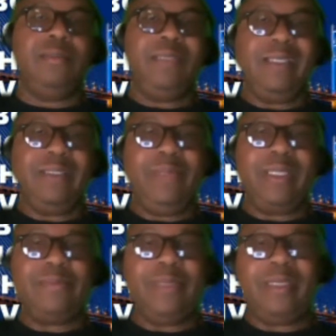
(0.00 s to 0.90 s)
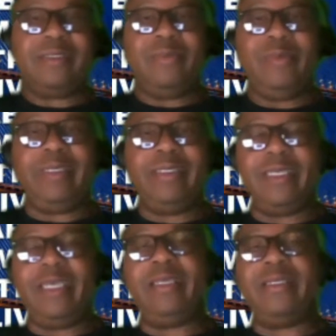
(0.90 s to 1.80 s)
Sometimes the best medicine we can
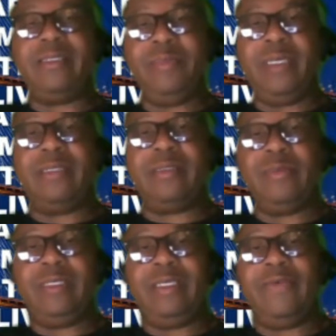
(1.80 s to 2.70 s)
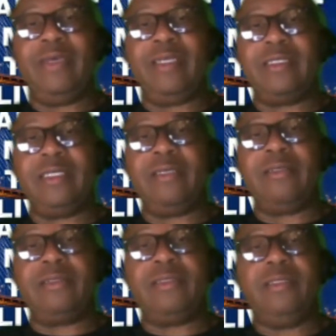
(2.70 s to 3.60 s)
take is the medicine we give
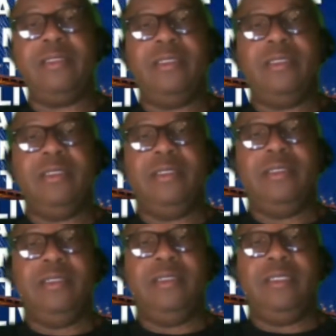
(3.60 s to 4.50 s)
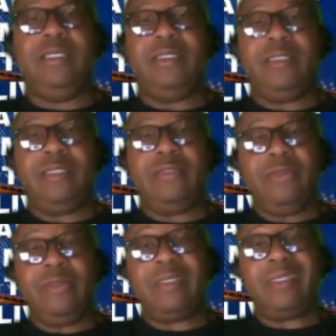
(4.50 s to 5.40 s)
ourselves in the sense of
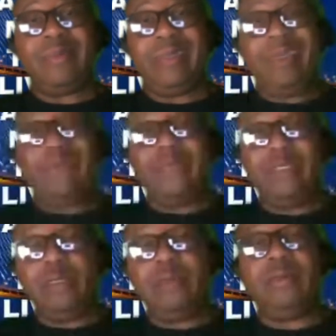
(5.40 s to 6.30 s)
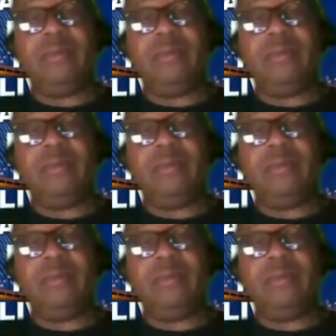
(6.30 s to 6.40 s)
doing something we love to do.